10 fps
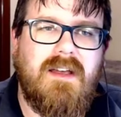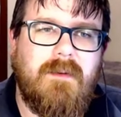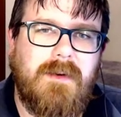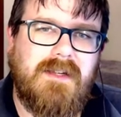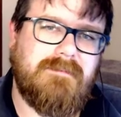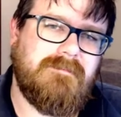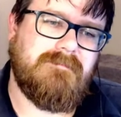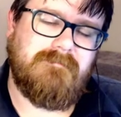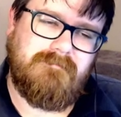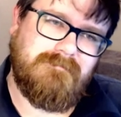but
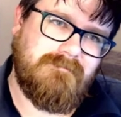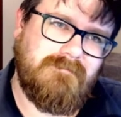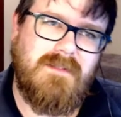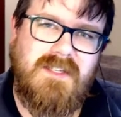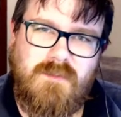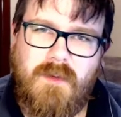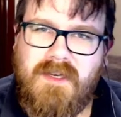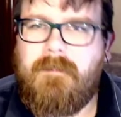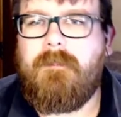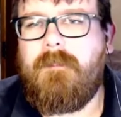there's
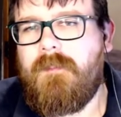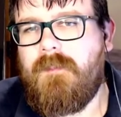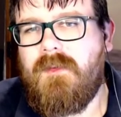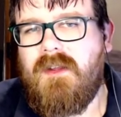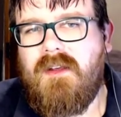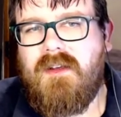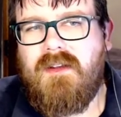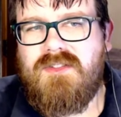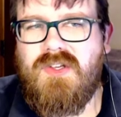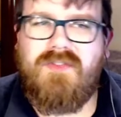Bing.
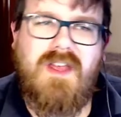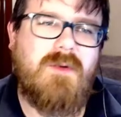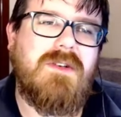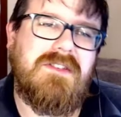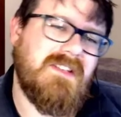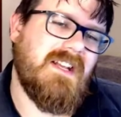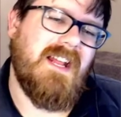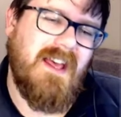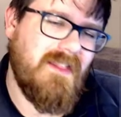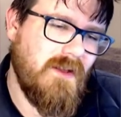So if that was
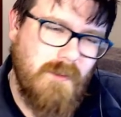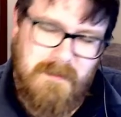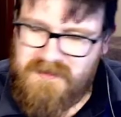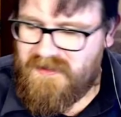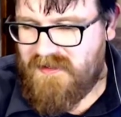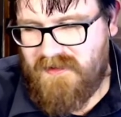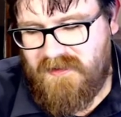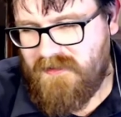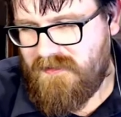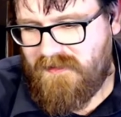any other website, I
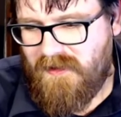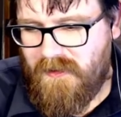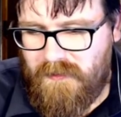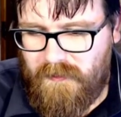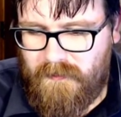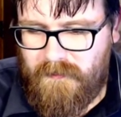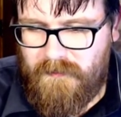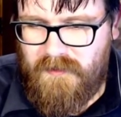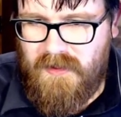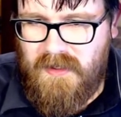could go,
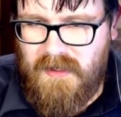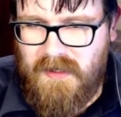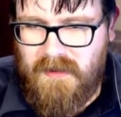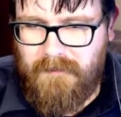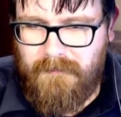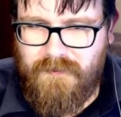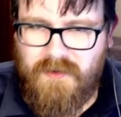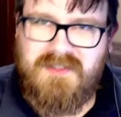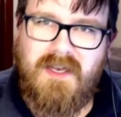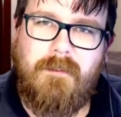um, for
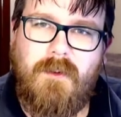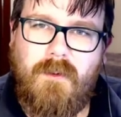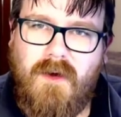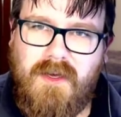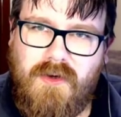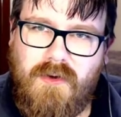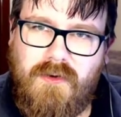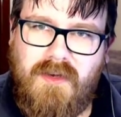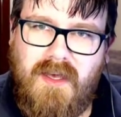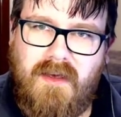example, I
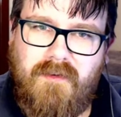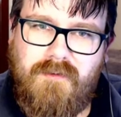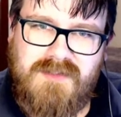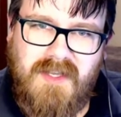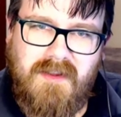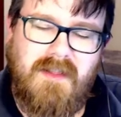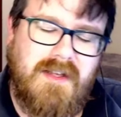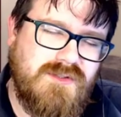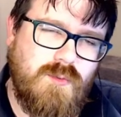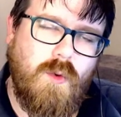could have something
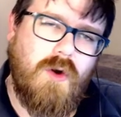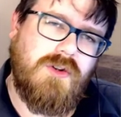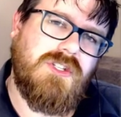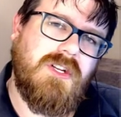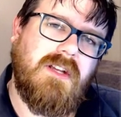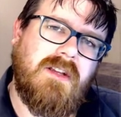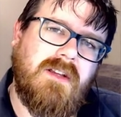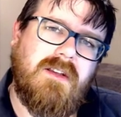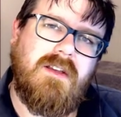that's watching